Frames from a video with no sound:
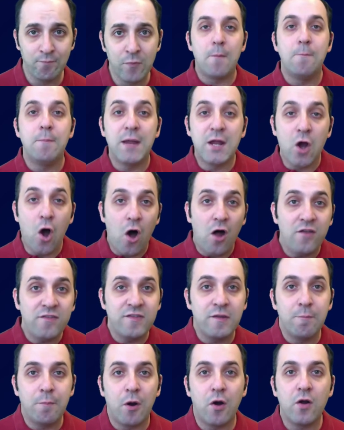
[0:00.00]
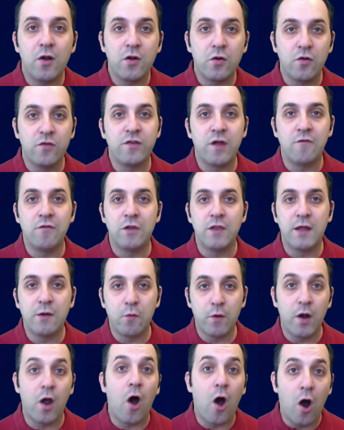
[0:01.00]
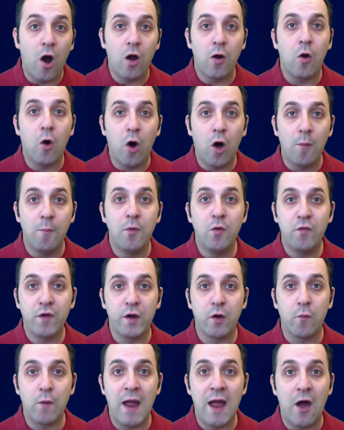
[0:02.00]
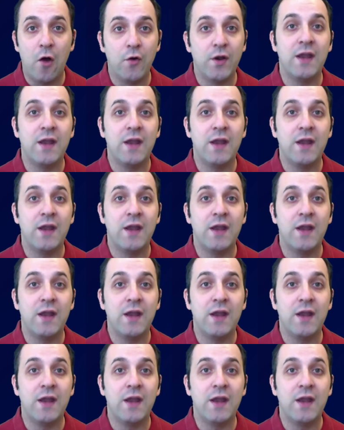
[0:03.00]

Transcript: Because the particles of a liquid are all moving around,